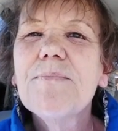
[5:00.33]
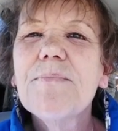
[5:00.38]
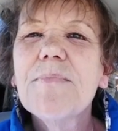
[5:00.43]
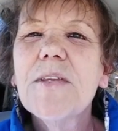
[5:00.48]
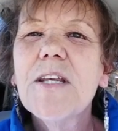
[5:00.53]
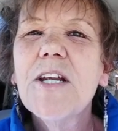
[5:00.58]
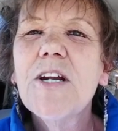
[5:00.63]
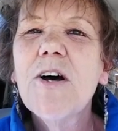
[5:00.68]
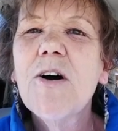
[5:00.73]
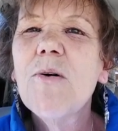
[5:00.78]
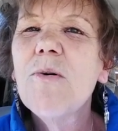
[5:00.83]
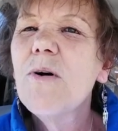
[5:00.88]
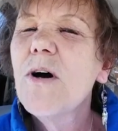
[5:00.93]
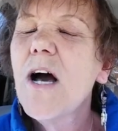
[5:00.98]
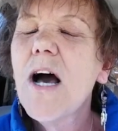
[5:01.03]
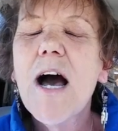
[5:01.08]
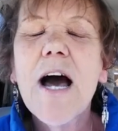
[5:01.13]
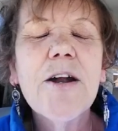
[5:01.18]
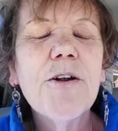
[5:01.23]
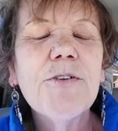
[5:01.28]
you know,
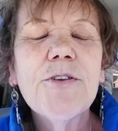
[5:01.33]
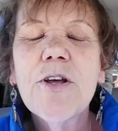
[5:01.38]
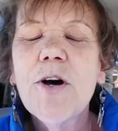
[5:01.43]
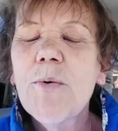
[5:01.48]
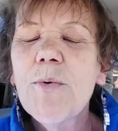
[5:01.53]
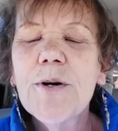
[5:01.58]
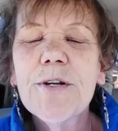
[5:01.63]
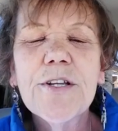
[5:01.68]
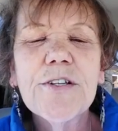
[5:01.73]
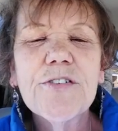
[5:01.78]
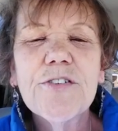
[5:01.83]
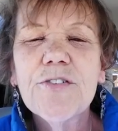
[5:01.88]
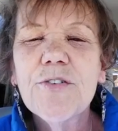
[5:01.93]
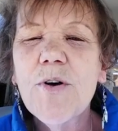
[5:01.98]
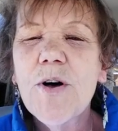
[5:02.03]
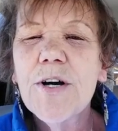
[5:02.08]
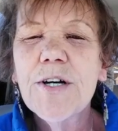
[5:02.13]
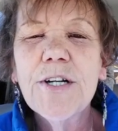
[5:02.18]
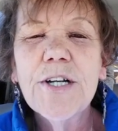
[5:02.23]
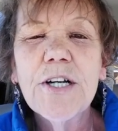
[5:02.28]
I don't know where this is
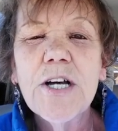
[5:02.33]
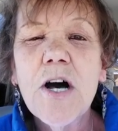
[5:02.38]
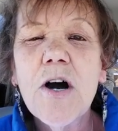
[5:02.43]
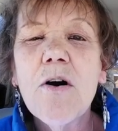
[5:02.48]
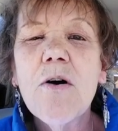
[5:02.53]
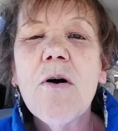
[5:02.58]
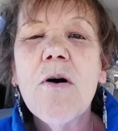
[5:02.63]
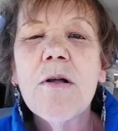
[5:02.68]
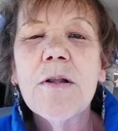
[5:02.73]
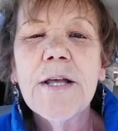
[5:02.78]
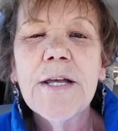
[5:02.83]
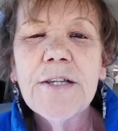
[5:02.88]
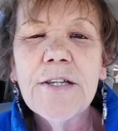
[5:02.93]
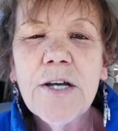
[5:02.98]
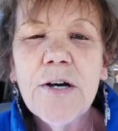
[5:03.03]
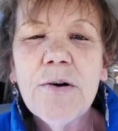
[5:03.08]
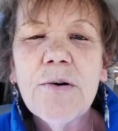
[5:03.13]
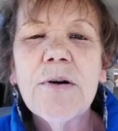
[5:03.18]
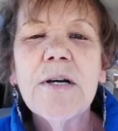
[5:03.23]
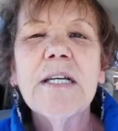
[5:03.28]
all going to go. All I
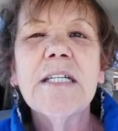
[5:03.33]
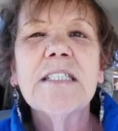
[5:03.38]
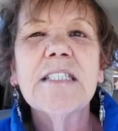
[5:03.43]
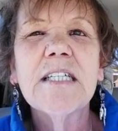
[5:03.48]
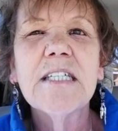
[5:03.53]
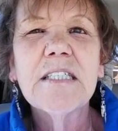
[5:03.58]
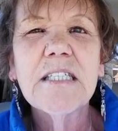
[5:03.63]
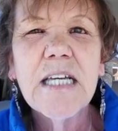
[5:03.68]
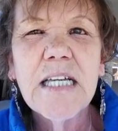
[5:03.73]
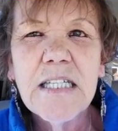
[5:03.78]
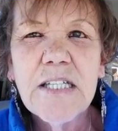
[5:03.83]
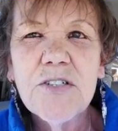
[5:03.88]
know is that